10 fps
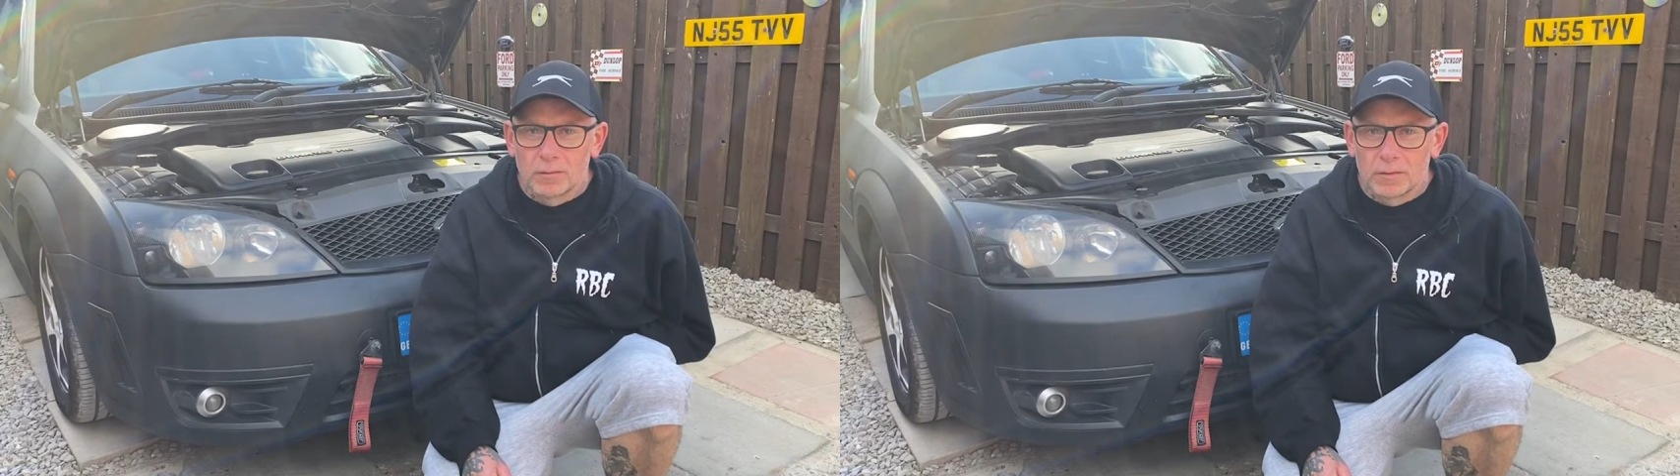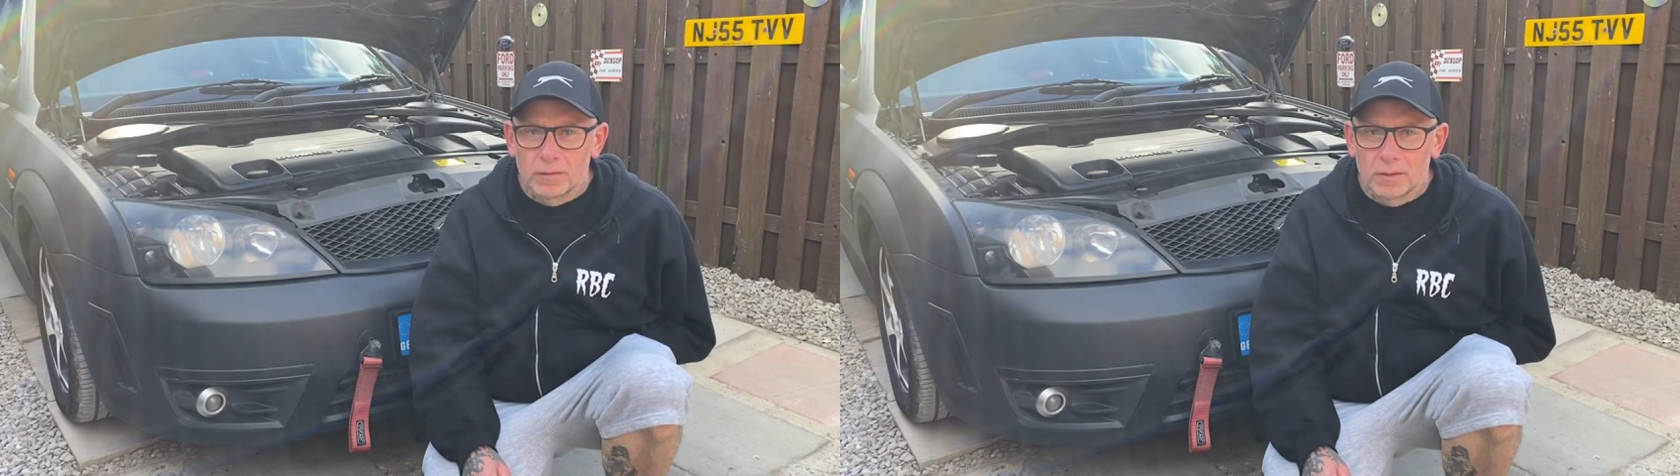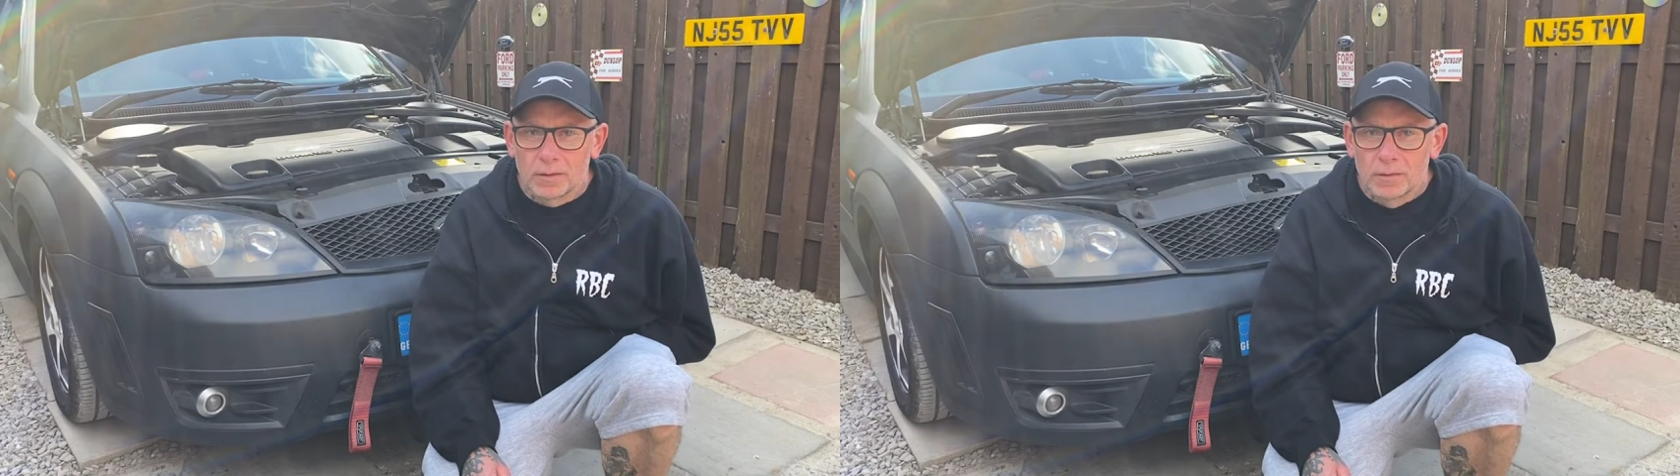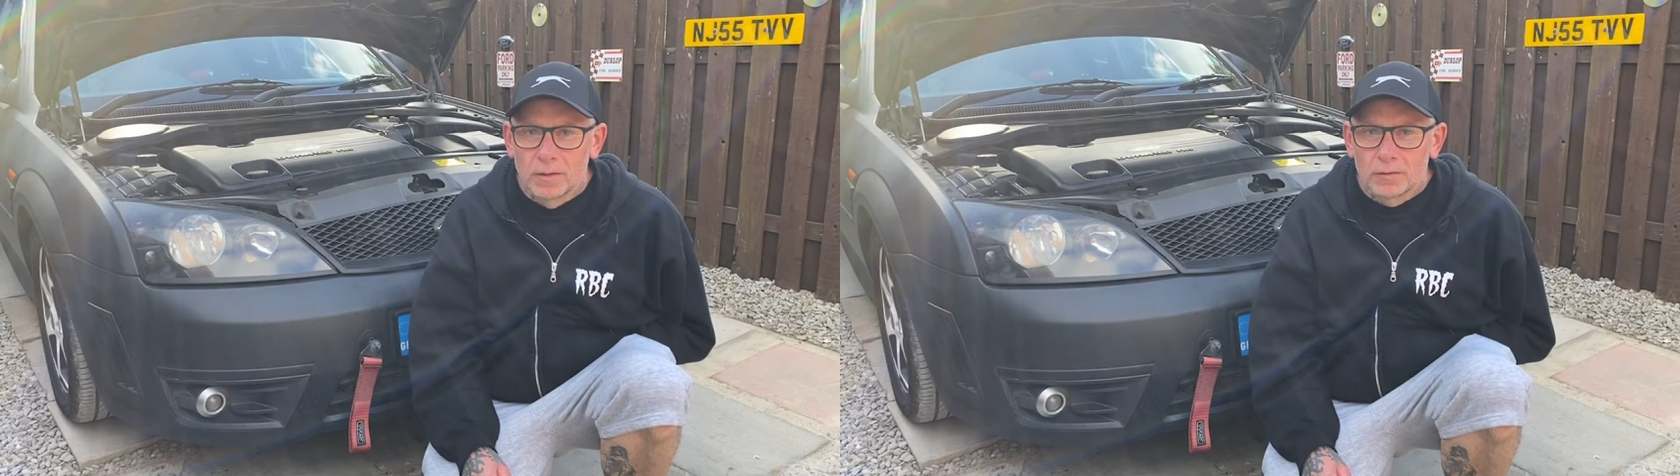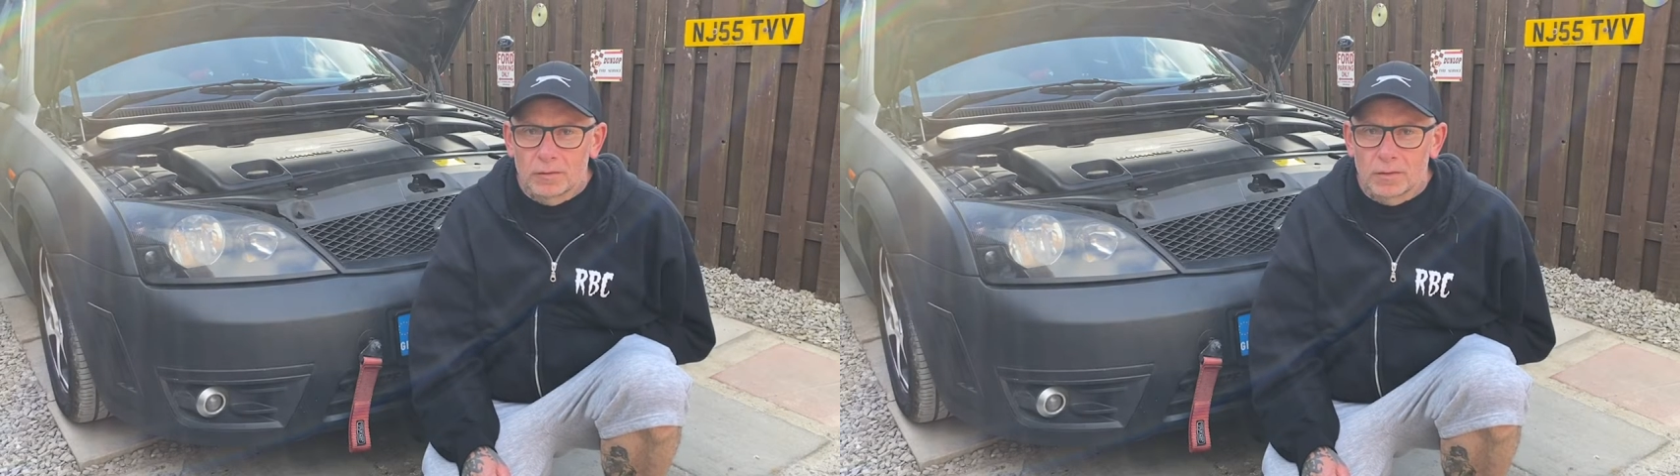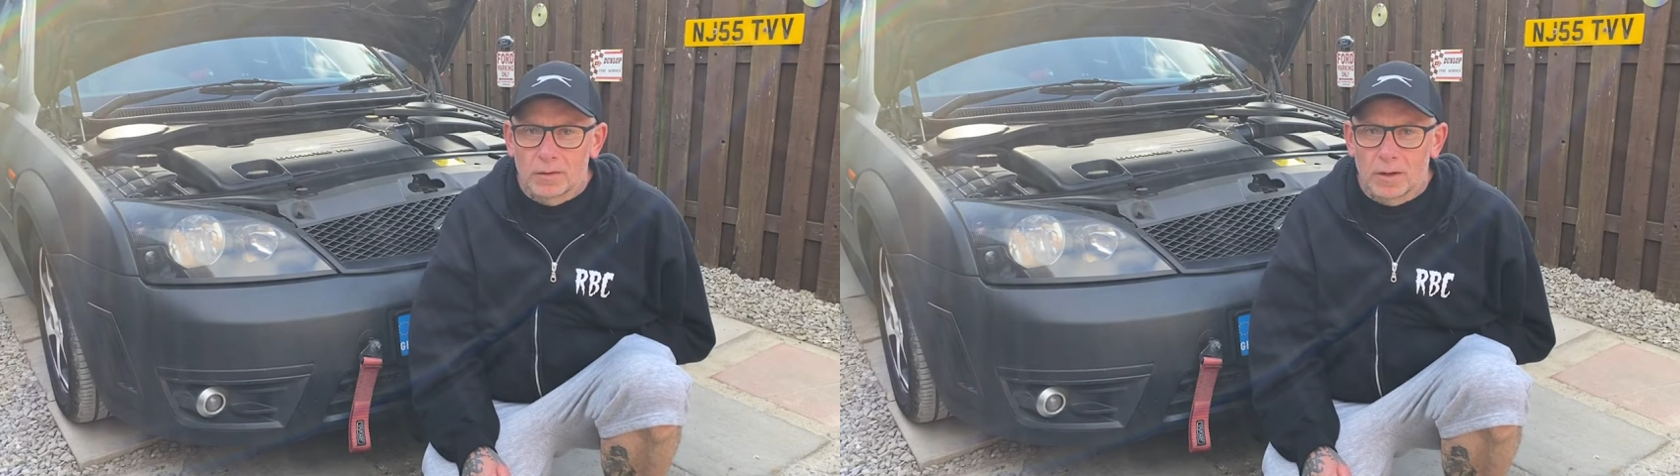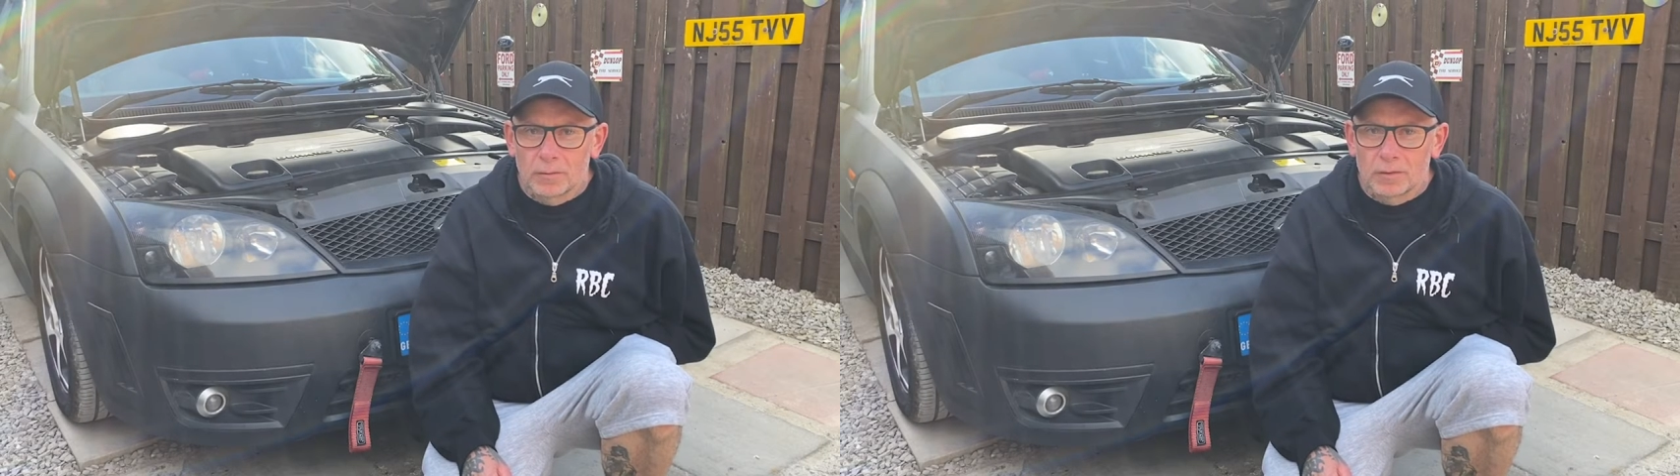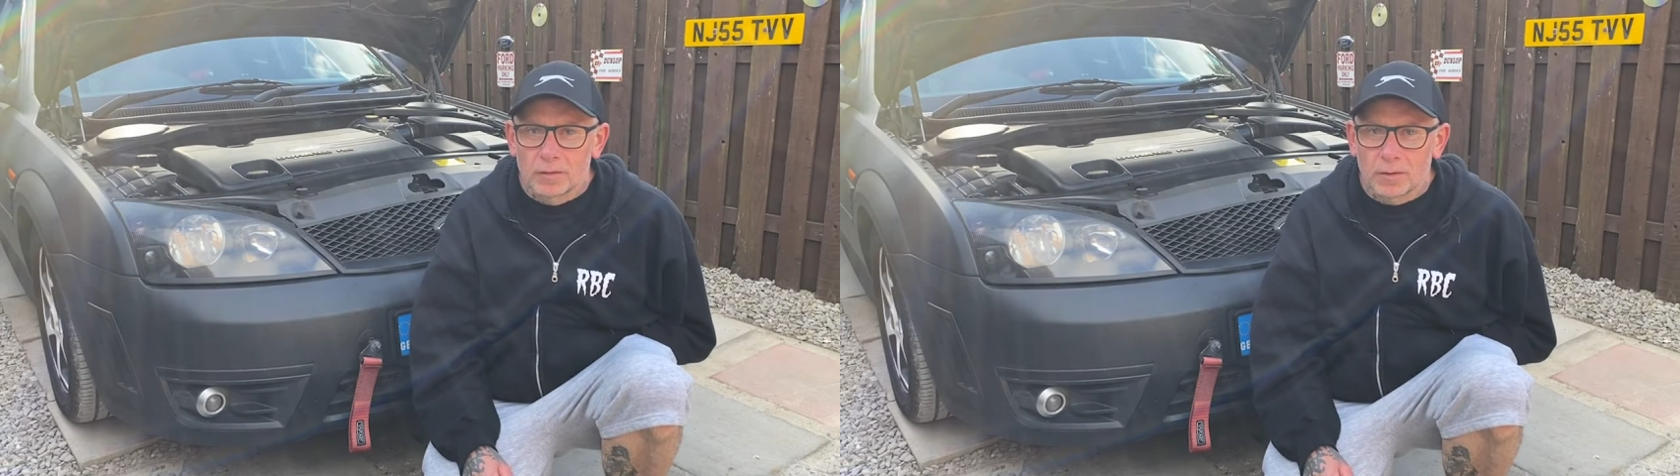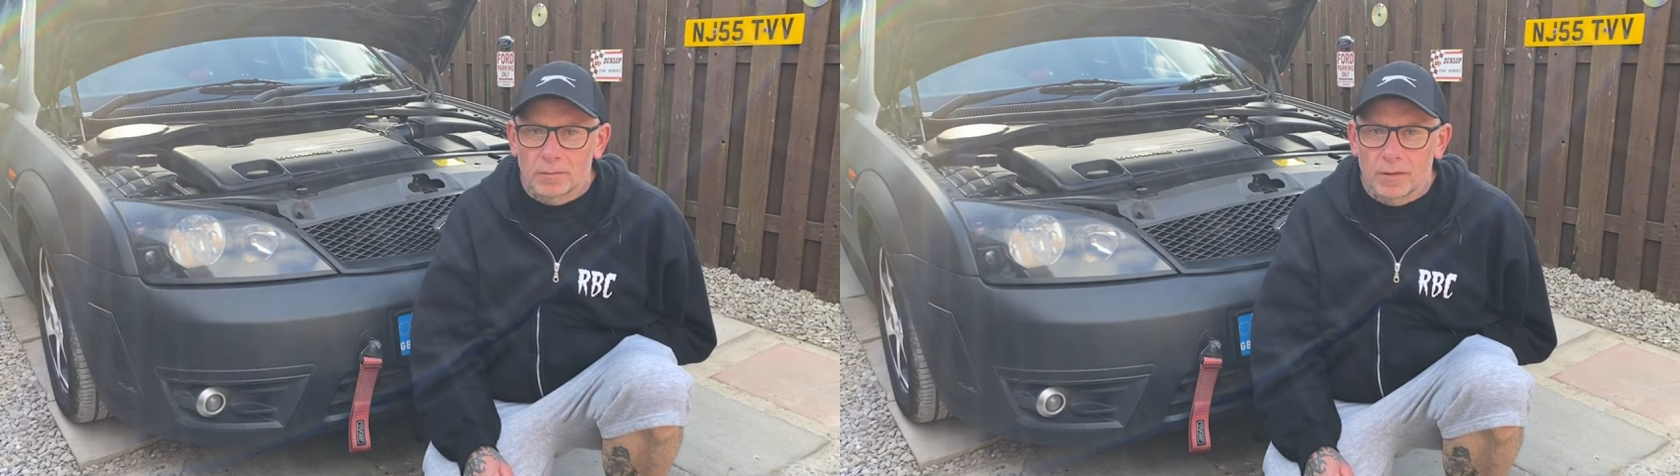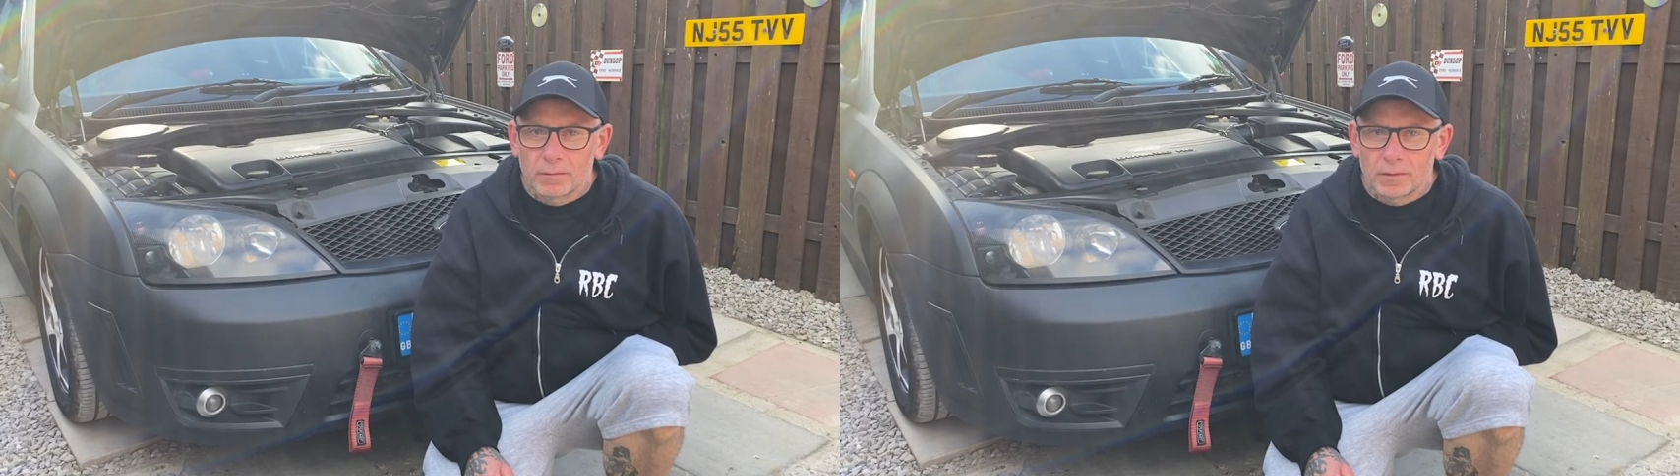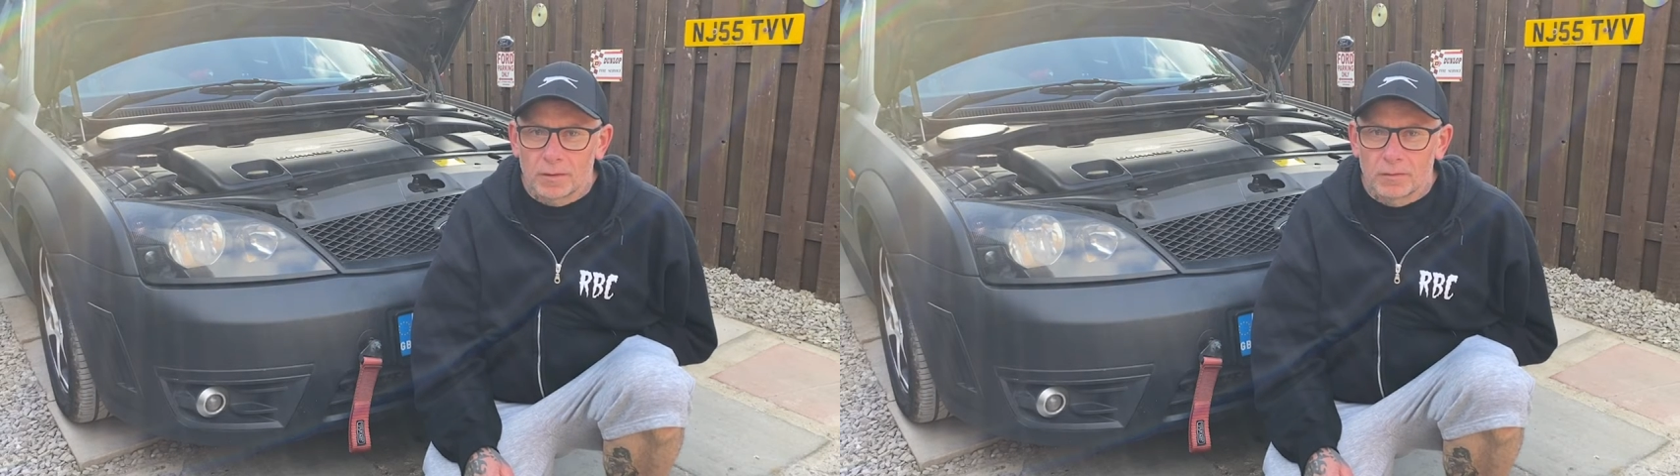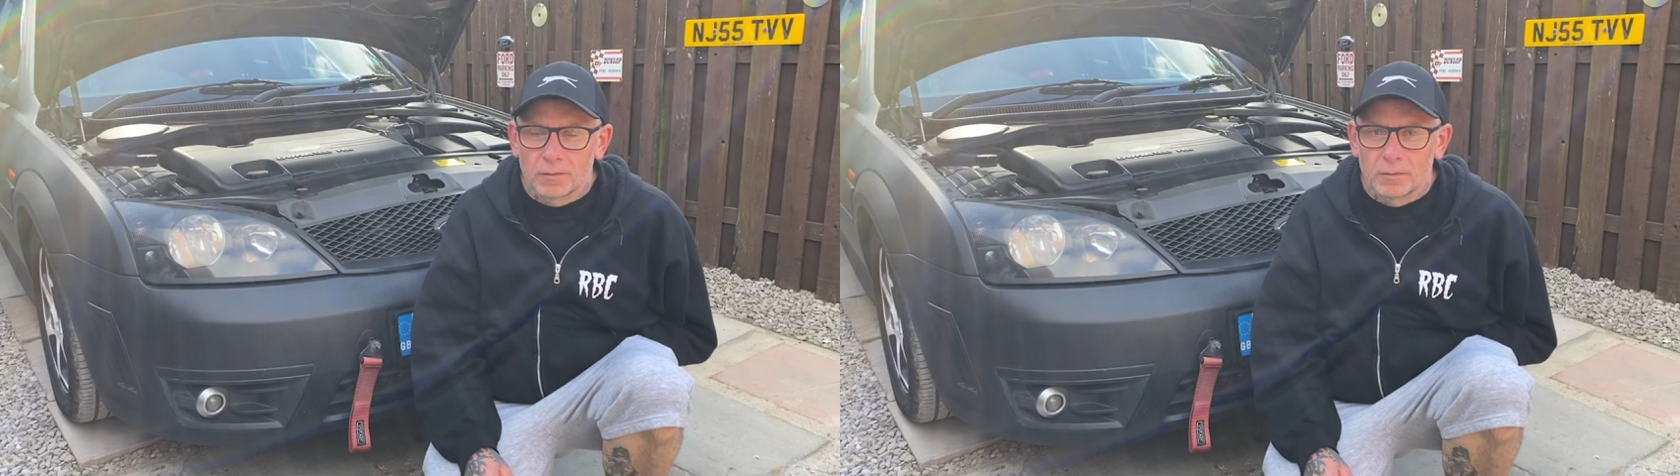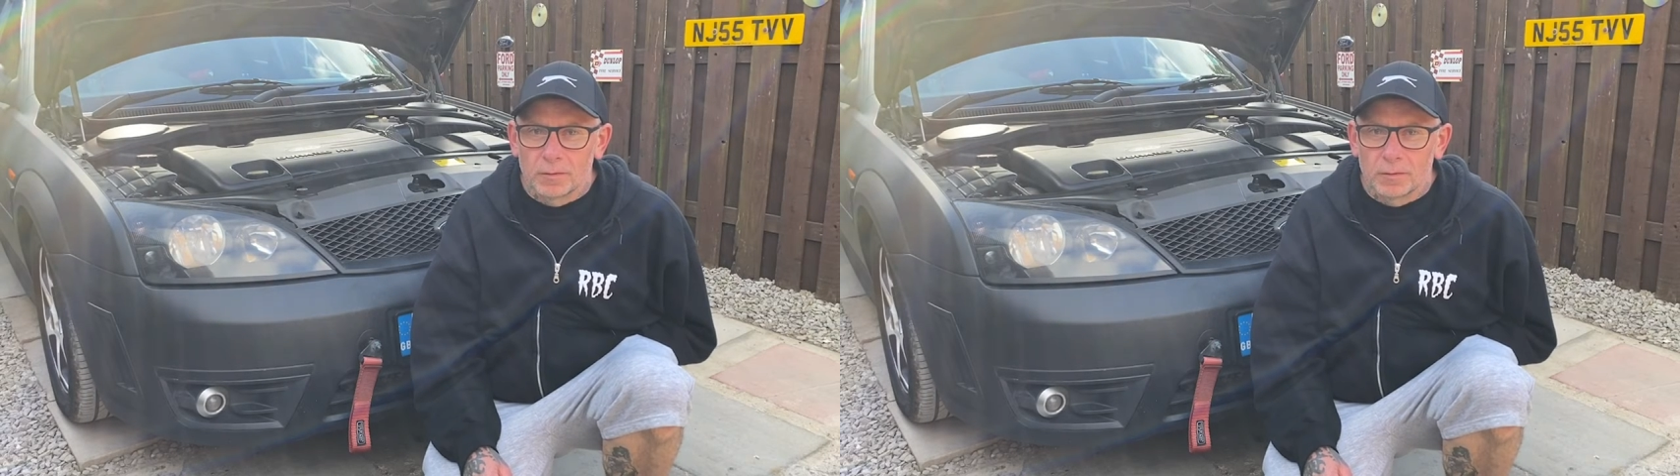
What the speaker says: video to show you how to check 5 essential